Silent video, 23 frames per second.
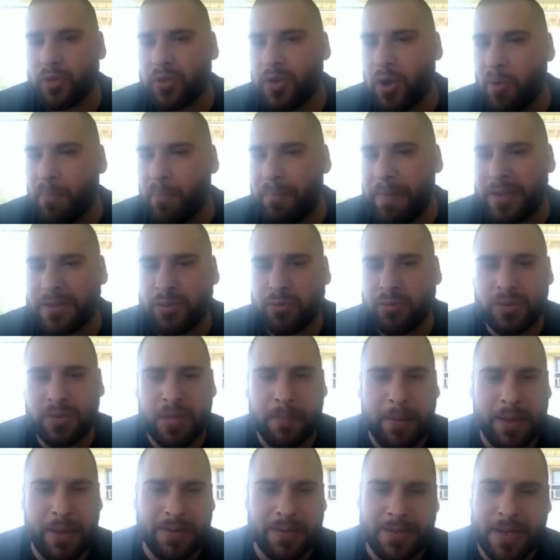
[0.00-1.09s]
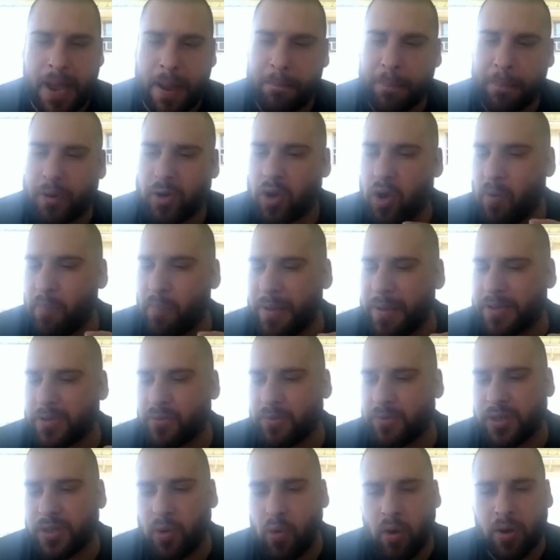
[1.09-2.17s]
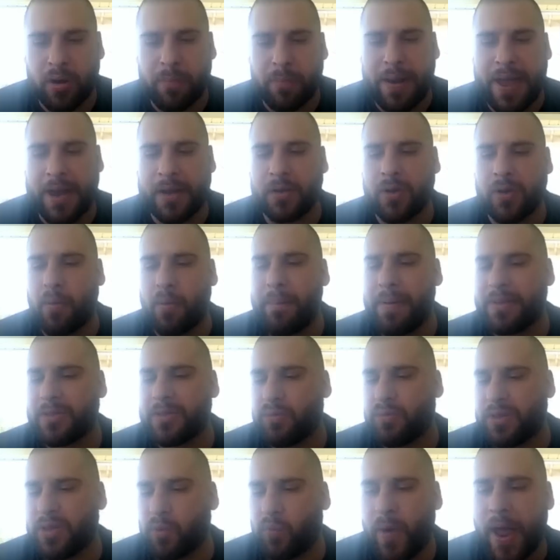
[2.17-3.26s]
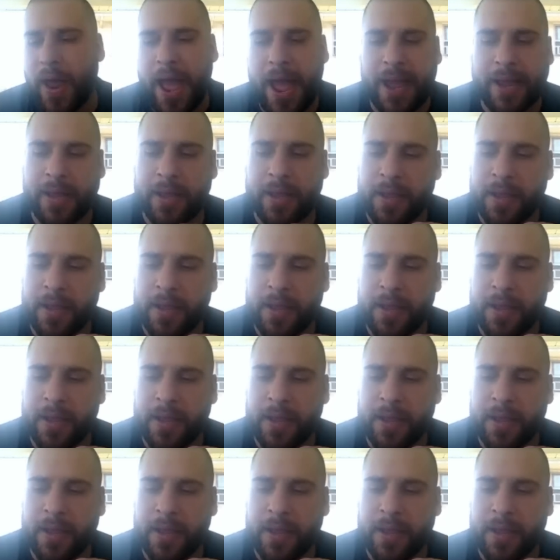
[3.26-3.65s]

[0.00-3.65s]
Don't mess with the Big Topper. Don't mess with the Quarterback. Don't mess with the Rock.